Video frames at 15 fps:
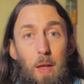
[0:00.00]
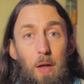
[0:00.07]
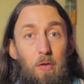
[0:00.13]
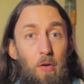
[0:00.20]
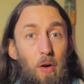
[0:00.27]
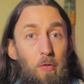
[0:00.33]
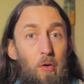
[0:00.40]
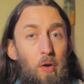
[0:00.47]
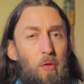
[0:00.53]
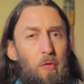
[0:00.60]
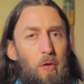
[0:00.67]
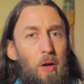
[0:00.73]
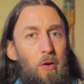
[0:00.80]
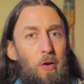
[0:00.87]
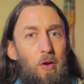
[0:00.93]
So if you
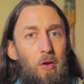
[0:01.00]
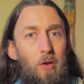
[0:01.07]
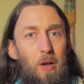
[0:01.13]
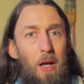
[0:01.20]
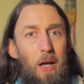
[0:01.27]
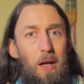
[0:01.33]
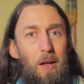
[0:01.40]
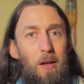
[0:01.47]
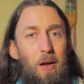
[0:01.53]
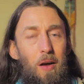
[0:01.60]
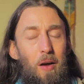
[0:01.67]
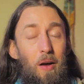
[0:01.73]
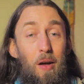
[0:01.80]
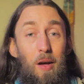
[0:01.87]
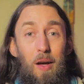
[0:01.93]
feel you need
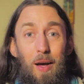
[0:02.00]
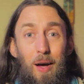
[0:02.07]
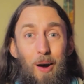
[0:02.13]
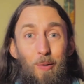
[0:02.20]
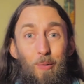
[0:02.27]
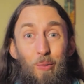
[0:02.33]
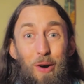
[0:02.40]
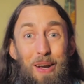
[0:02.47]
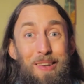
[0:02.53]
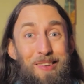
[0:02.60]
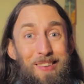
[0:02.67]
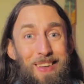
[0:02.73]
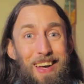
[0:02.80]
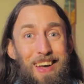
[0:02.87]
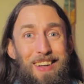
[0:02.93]
a
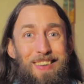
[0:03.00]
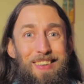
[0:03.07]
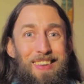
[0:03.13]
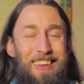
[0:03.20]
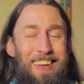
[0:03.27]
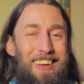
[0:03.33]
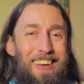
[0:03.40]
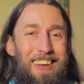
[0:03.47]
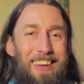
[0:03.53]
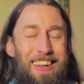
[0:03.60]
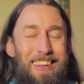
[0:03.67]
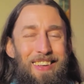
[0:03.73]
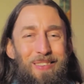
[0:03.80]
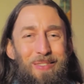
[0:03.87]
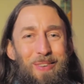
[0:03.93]
reset
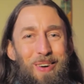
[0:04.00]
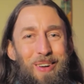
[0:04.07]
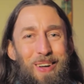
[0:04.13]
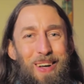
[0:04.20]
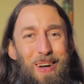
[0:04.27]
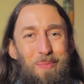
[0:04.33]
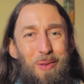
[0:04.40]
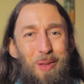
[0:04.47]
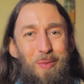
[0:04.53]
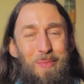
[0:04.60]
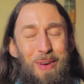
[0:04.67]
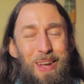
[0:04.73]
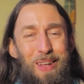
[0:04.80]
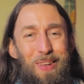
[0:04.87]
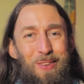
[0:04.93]
and you've got a couple of
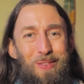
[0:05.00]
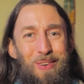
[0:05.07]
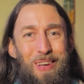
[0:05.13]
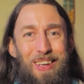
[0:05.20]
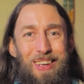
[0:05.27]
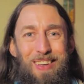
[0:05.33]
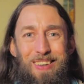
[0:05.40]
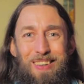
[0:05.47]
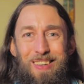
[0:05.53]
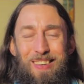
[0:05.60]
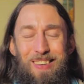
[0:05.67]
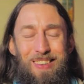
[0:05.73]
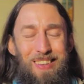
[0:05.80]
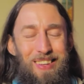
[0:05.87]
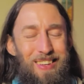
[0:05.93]
minutes where you can
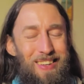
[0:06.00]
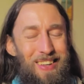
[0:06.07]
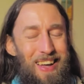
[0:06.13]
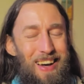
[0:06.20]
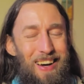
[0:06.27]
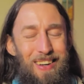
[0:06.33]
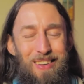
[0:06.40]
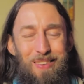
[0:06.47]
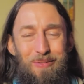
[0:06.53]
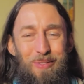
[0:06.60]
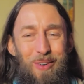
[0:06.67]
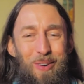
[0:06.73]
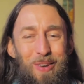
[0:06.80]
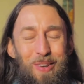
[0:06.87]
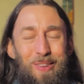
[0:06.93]
just sit down and
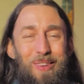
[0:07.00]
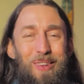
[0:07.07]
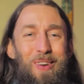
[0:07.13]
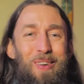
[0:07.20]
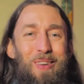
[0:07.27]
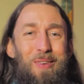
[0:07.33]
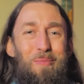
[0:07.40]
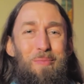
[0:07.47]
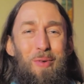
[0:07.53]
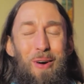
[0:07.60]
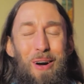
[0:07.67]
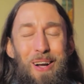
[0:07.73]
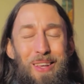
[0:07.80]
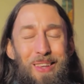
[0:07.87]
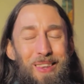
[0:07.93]
focus in on your
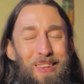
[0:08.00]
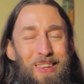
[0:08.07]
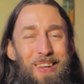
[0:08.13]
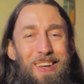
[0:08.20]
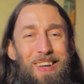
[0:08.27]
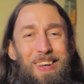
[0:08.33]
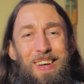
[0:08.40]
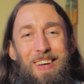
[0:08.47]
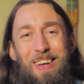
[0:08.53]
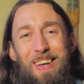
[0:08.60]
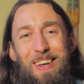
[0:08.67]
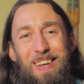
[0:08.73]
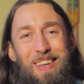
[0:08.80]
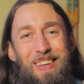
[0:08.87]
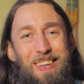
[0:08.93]
breath,
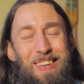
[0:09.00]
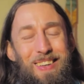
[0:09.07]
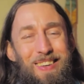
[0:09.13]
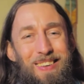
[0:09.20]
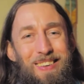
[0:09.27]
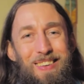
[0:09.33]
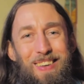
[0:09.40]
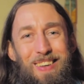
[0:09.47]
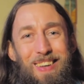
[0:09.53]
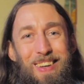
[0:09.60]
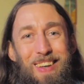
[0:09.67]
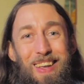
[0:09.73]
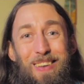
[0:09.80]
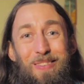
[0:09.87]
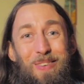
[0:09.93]
you
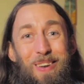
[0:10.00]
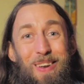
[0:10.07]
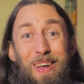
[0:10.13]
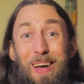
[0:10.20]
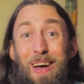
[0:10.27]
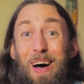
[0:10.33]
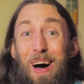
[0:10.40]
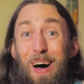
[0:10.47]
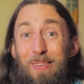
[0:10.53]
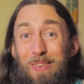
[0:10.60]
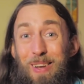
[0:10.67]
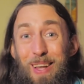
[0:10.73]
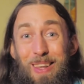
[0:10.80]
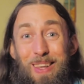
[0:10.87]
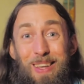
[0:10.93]
can even, I've
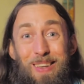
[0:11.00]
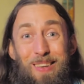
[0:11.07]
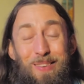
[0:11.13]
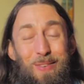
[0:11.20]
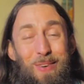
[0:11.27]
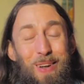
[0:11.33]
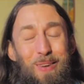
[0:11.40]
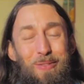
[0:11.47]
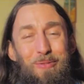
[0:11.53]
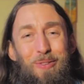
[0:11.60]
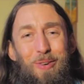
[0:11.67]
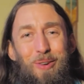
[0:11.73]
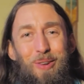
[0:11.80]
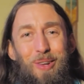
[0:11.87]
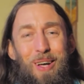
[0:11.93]
done this when I
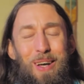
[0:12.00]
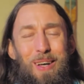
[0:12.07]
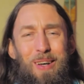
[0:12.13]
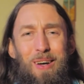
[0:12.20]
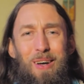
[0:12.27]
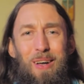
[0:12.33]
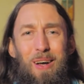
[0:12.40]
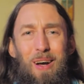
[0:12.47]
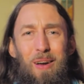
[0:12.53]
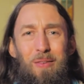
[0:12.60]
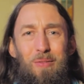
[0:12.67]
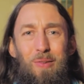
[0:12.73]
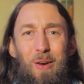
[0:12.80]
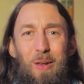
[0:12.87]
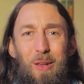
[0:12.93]
felt like I
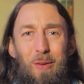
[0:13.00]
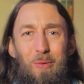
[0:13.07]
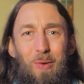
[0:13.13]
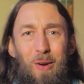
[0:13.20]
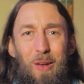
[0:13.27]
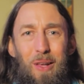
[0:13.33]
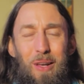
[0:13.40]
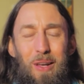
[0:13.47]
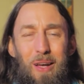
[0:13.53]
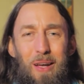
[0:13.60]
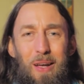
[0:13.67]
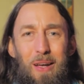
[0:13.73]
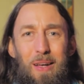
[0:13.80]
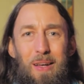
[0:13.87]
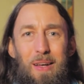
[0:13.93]
really wanted
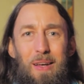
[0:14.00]
to